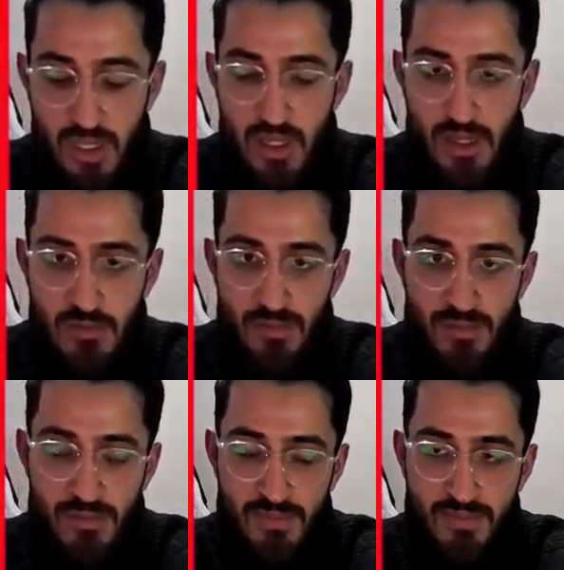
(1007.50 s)
Um,
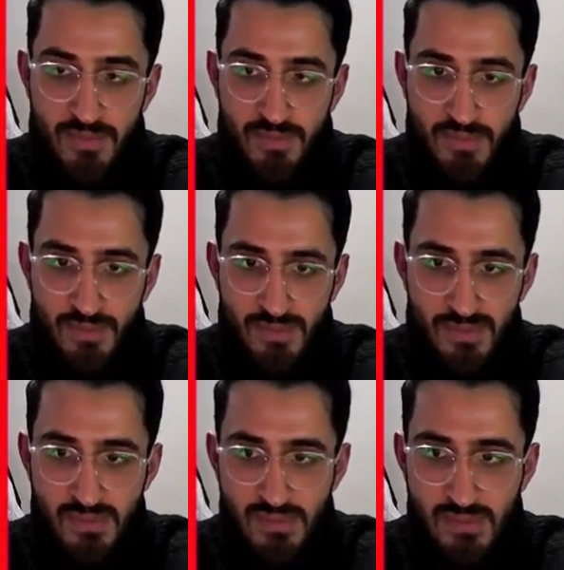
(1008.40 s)

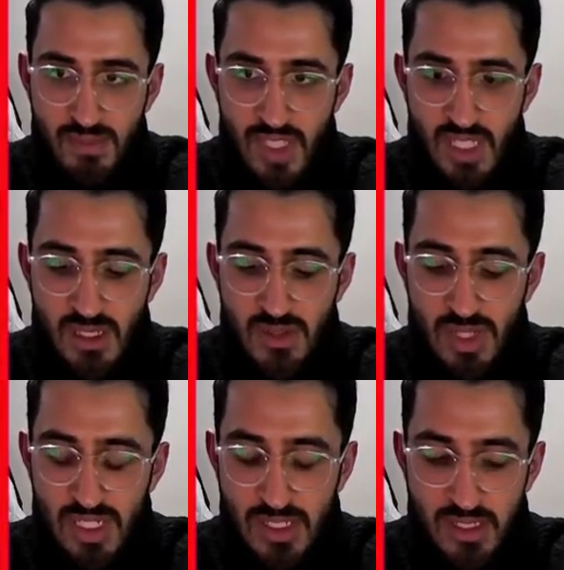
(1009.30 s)
they're just really
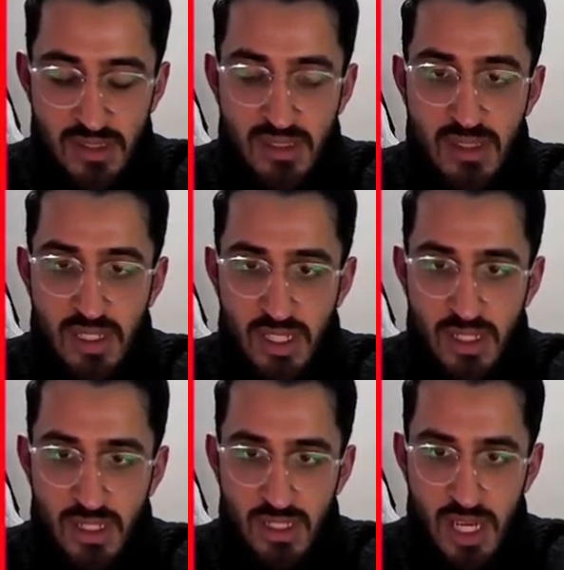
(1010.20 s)
dull. Uh,
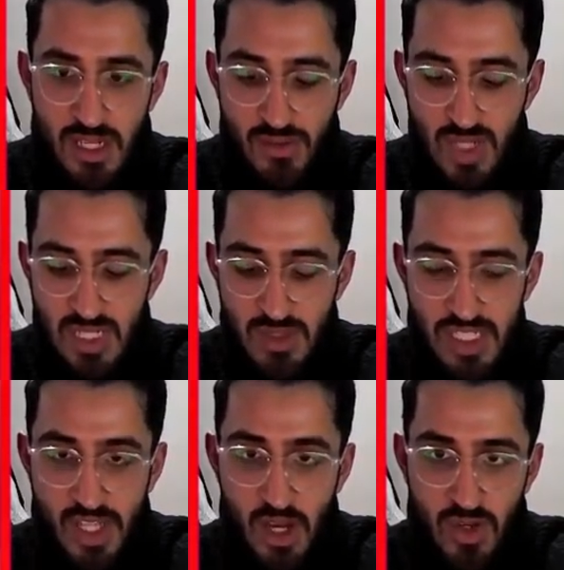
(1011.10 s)
it's like a really really
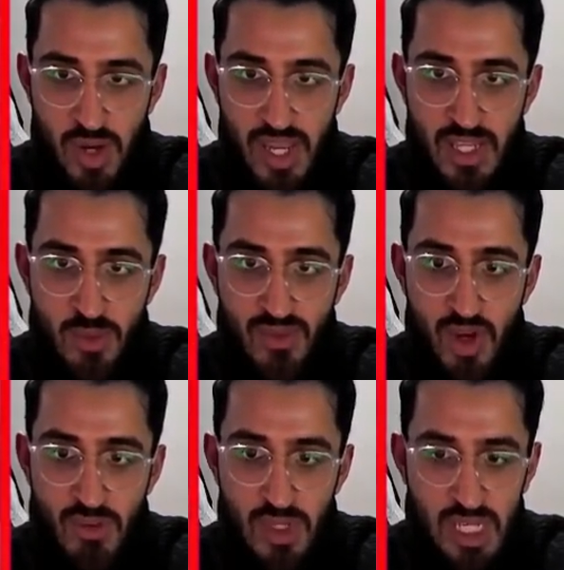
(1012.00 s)
dark grey, and then we've got
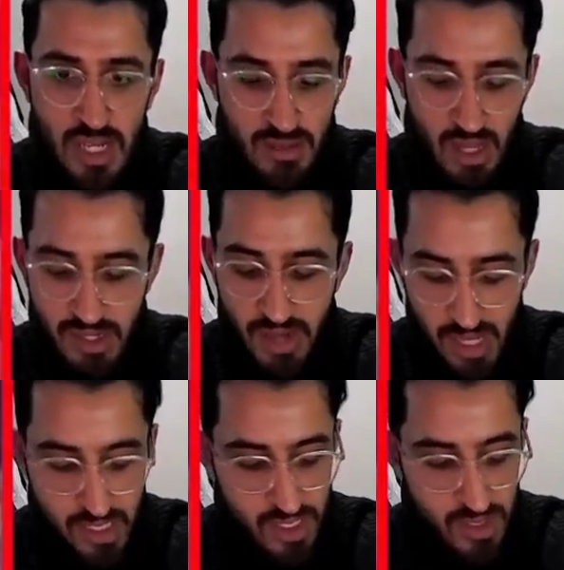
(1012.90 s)
really like a
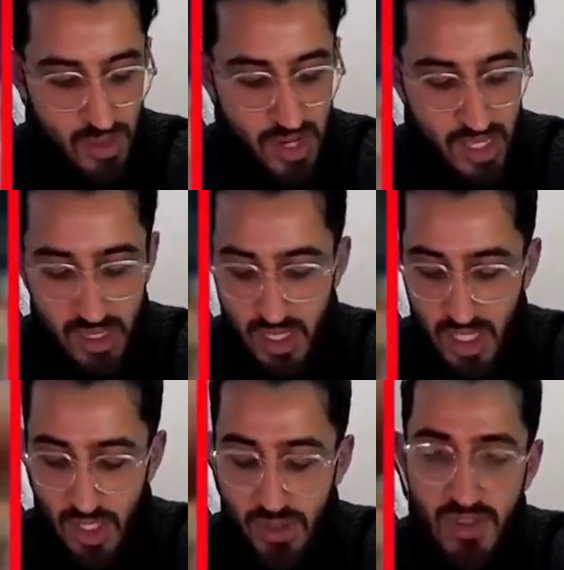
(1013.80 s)
nicer grey. You
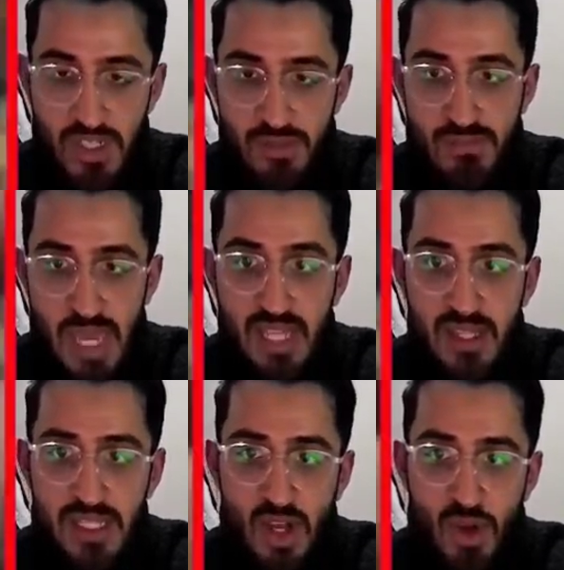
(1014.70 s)
know, if they just made this
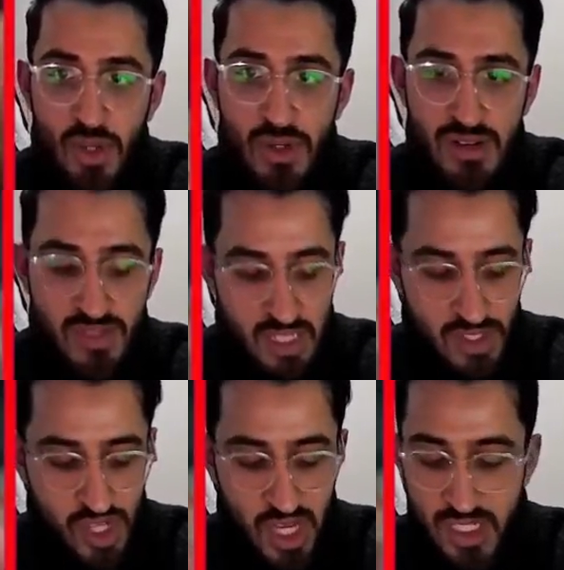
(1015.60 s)
holographic and
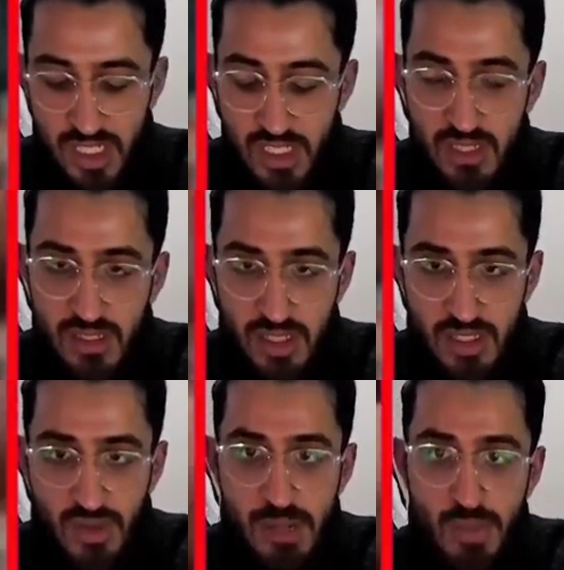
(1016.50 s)
shiny, the
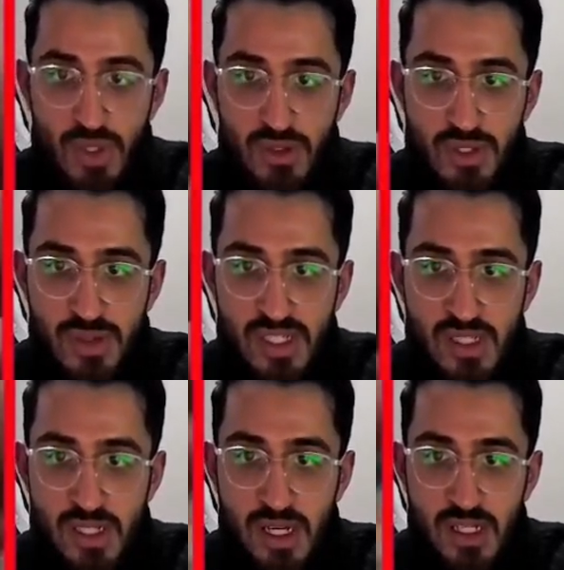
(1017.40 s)
grey border on the rest of the
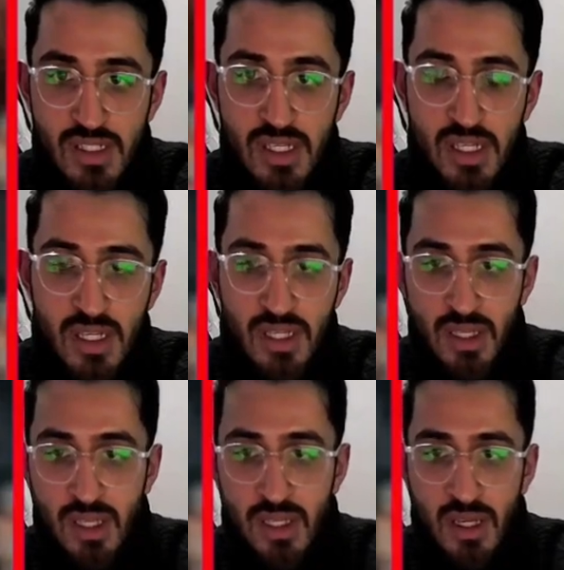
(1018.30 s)
cards,
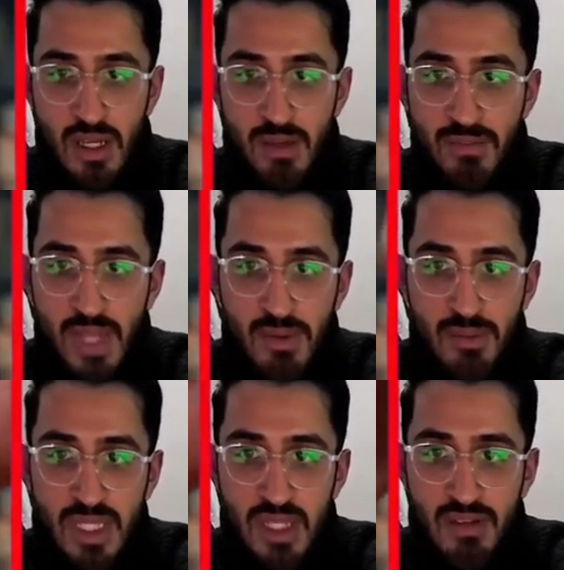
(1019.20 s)
um, that would
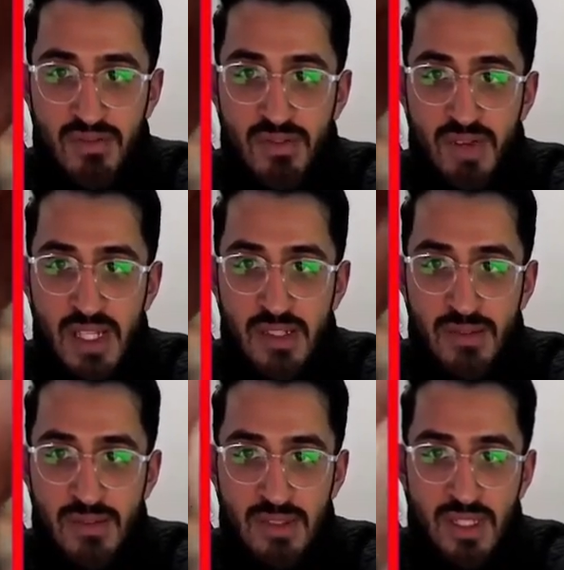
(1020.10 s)
be it. Flittle,
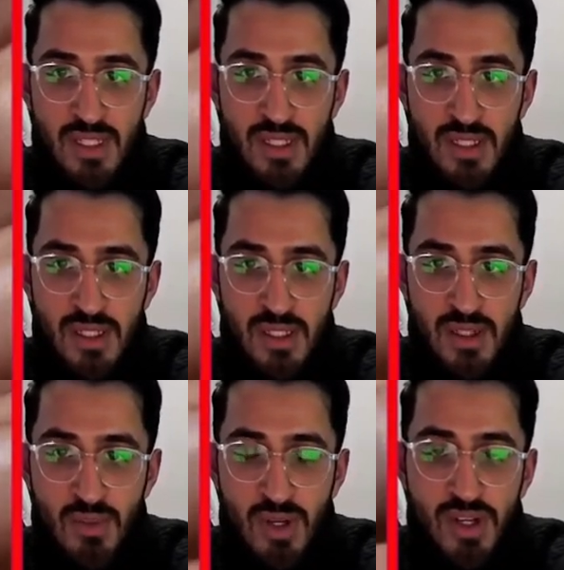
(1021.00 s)

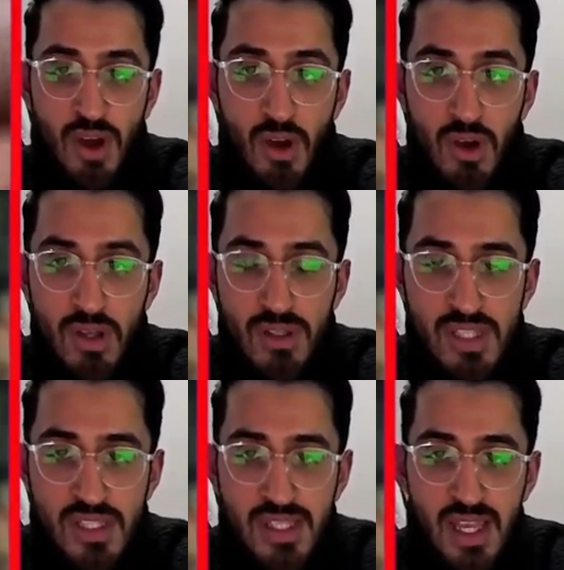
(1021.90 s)
what on earth
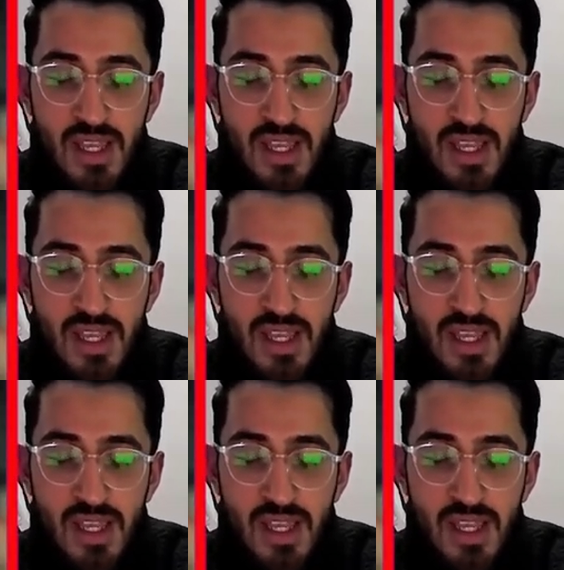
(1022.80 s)
is that?